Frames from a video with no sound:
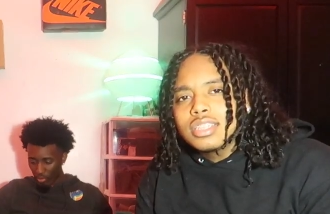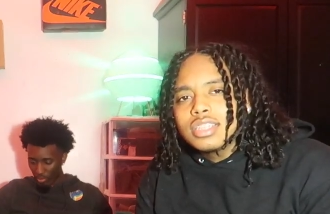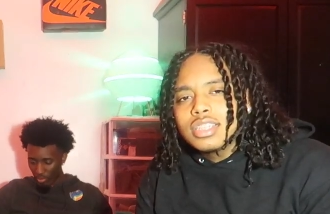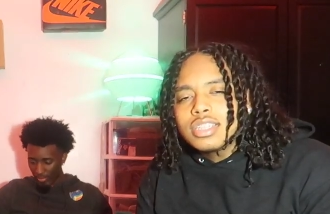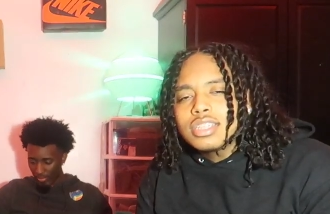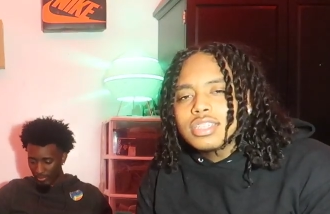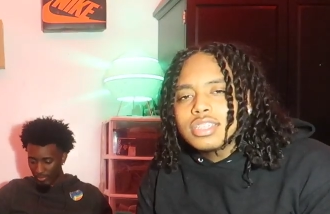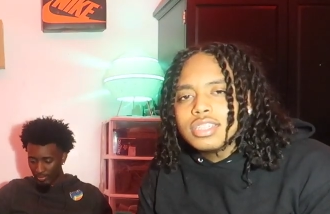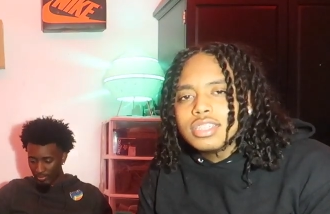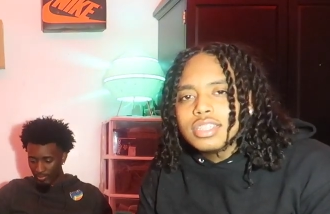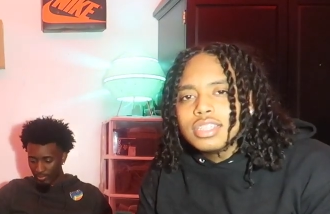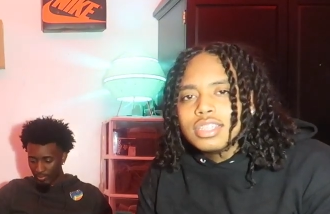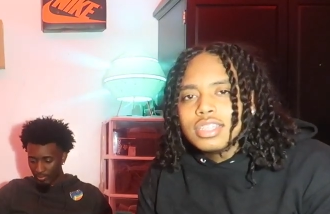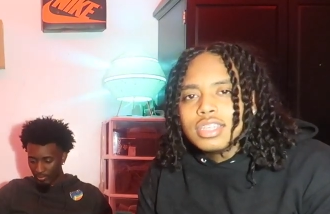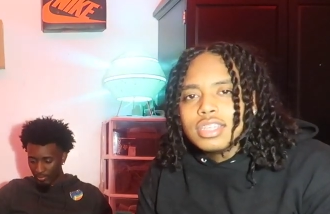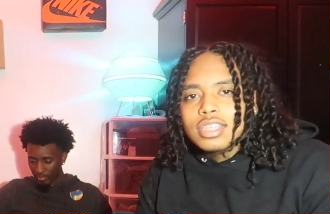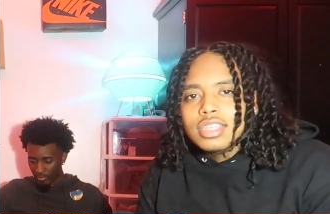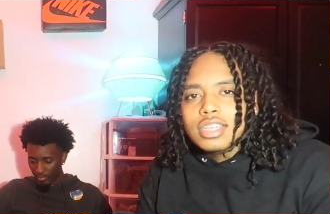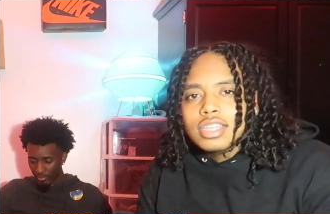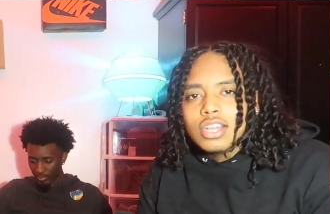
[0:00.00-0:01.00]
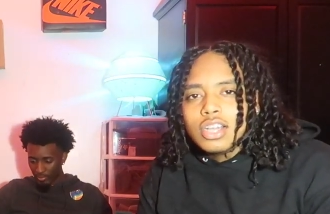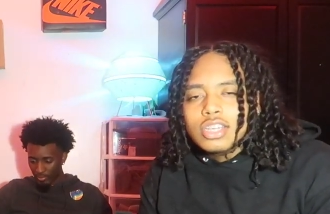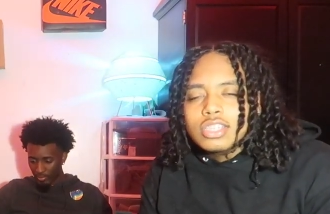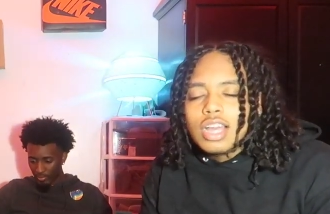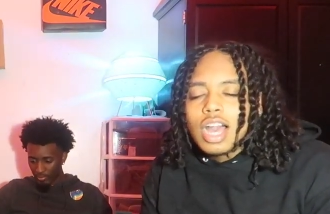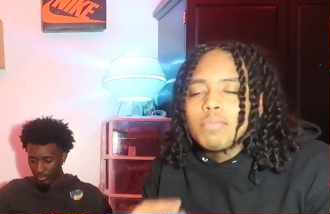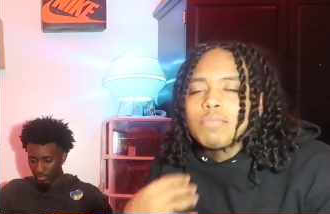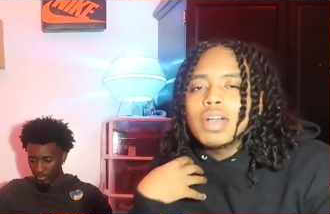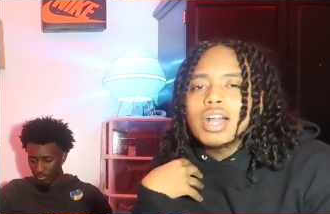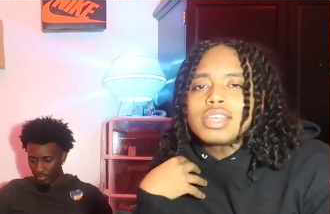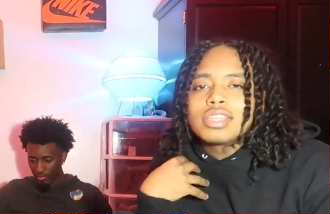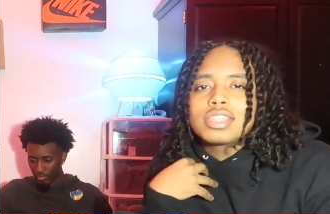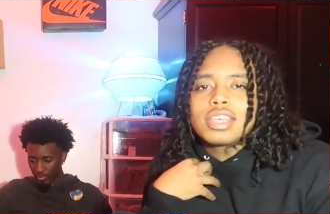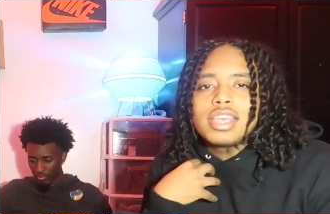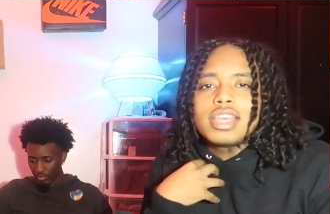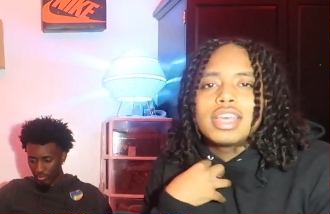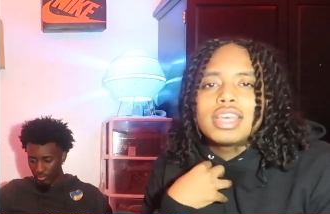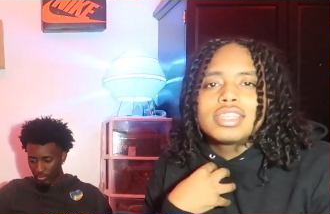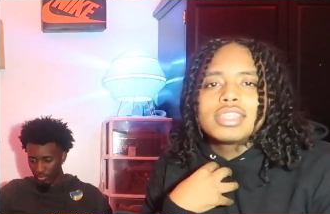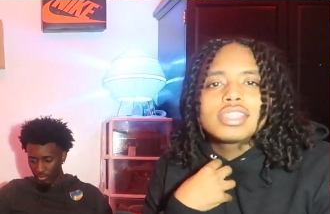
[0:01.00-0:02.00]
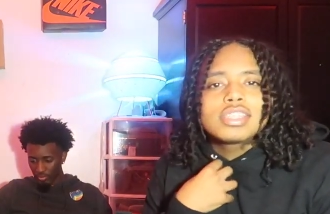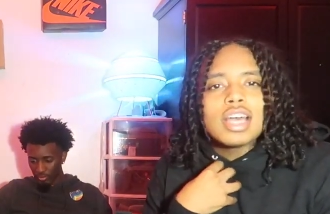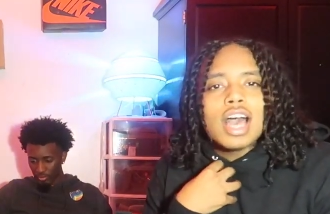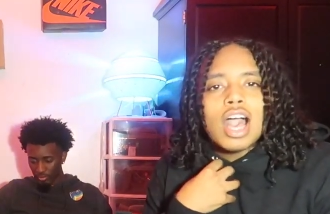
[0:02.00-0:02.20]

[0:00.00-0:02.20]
Speaker 1: listen. Cause I'm not scared. It's just